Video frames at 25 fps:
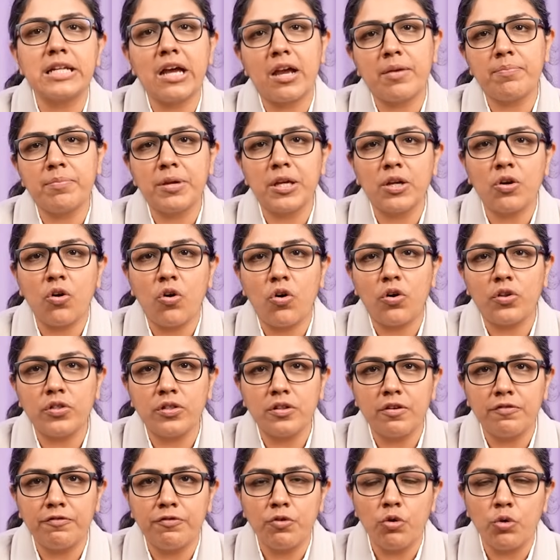typing
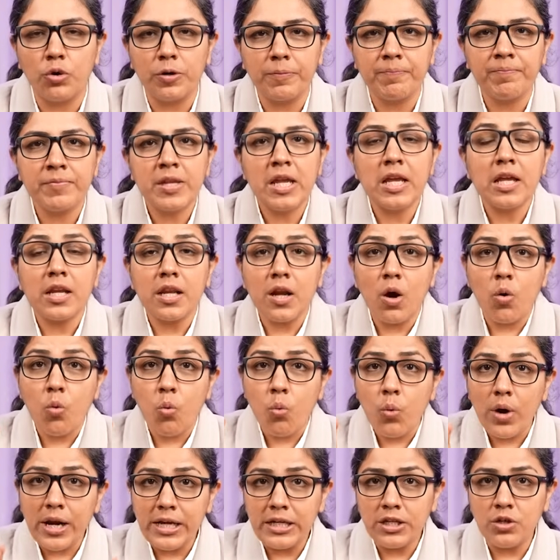on the phone. Now,
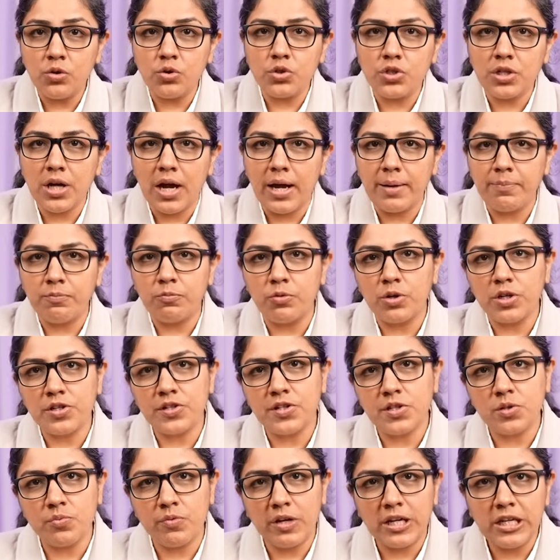when you type
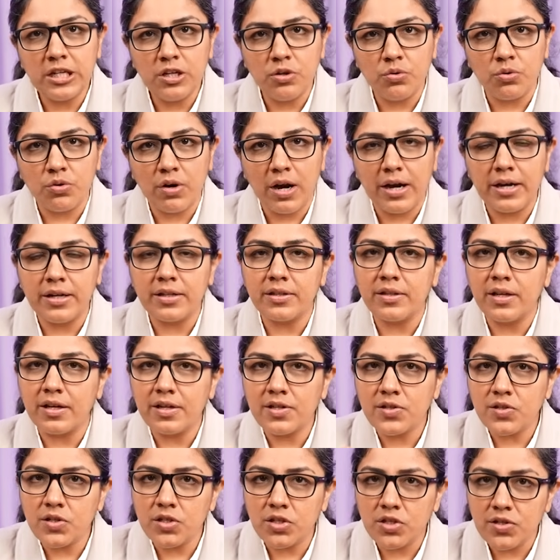versus when you write, there
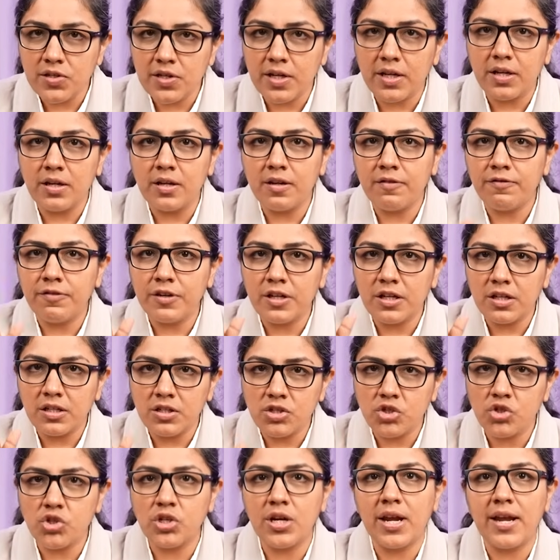is a
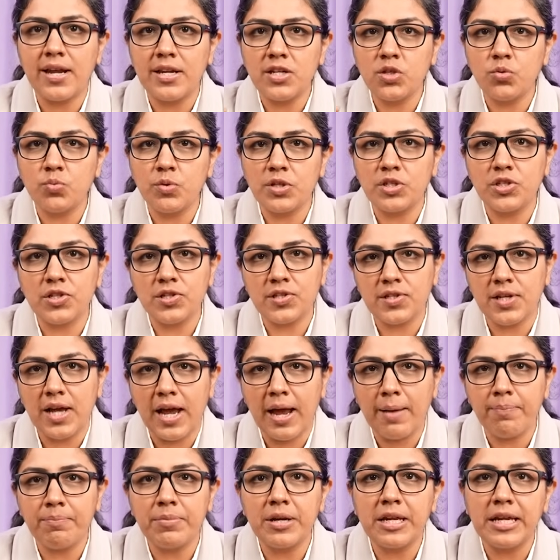significant change which is
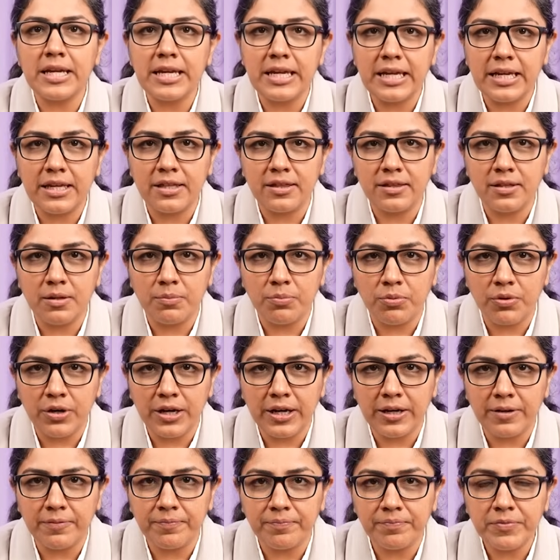happening in the
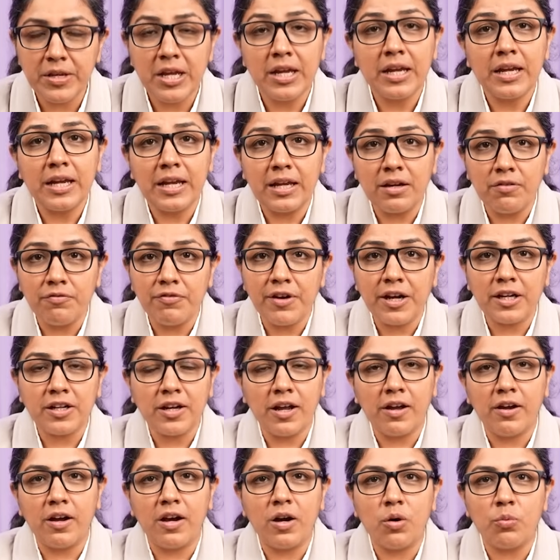brain. In
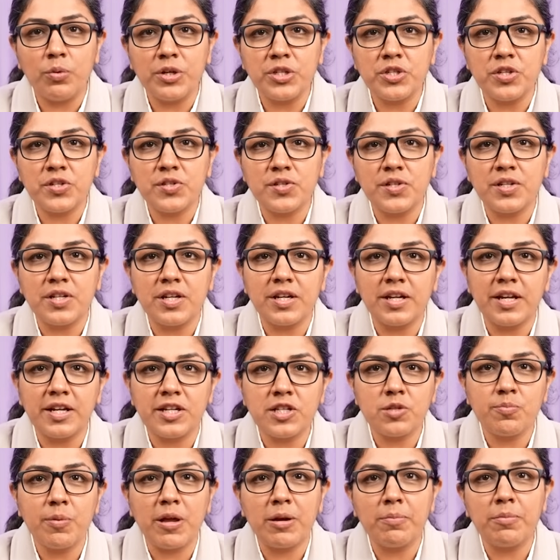fact, we just did an
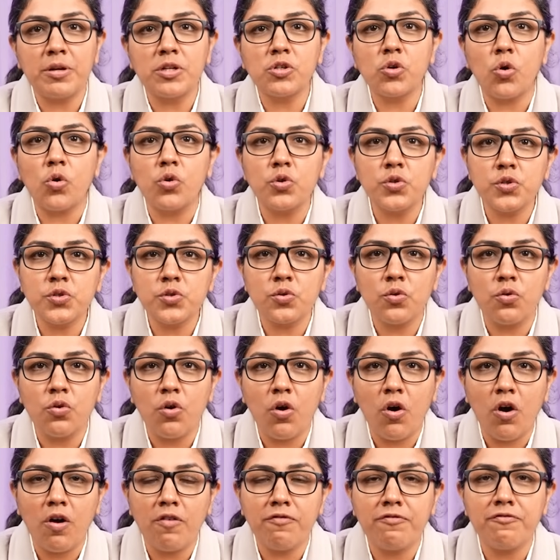experiment also
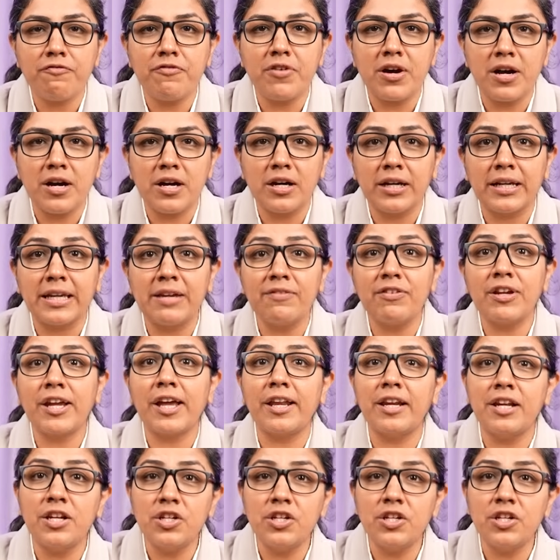of giving an